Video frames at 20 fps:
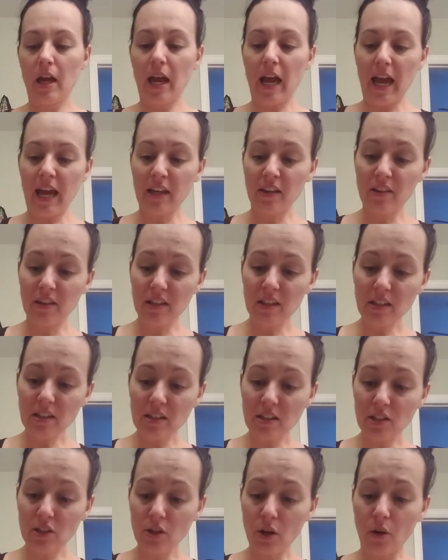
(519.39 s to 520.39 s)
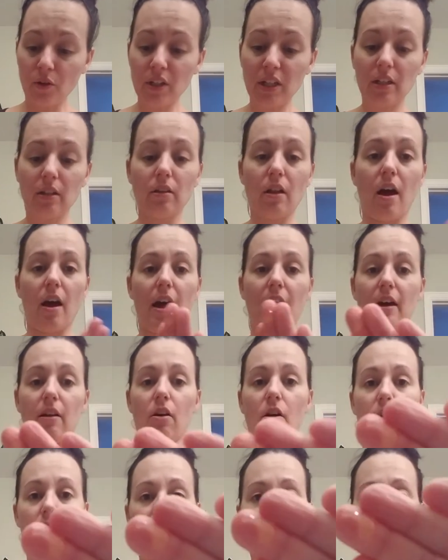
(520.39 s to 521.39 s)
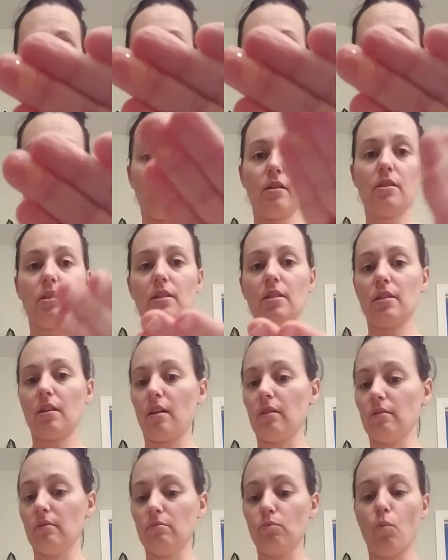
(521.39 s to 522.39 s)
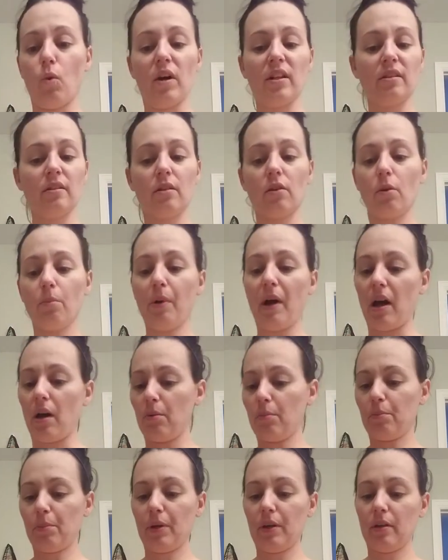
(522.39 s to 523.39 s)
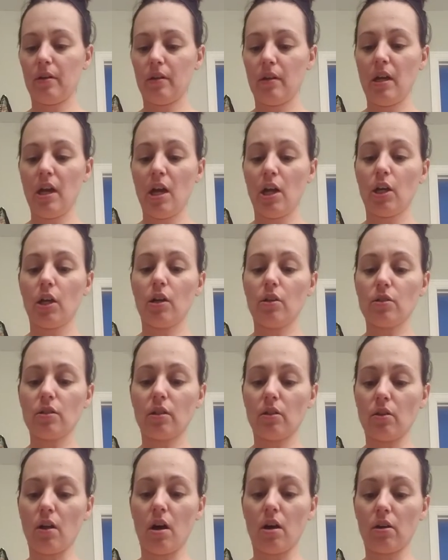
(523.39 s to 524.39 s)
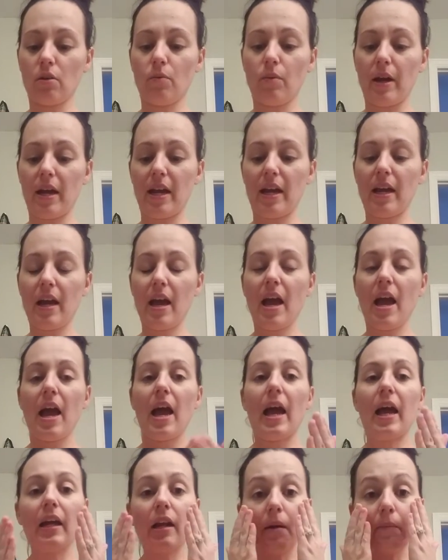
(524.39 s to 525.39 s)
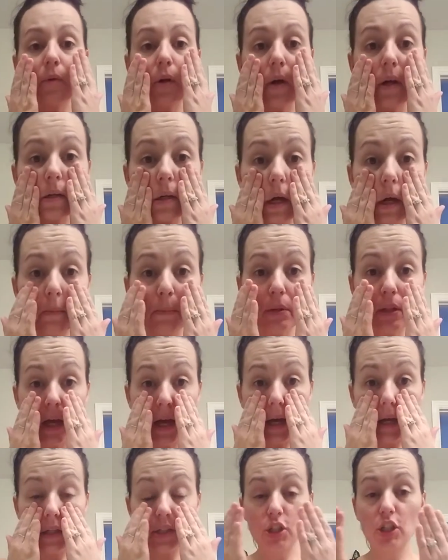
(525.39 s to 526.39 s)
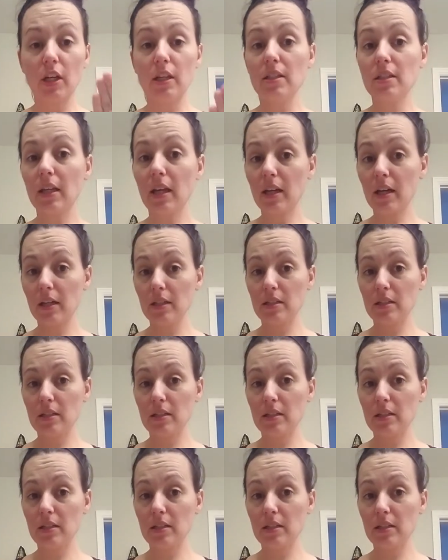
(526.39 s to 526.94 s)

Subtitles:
and this, you don't need a lot at all. See, just one little pump goes a long way. And I'm going to apply it just like I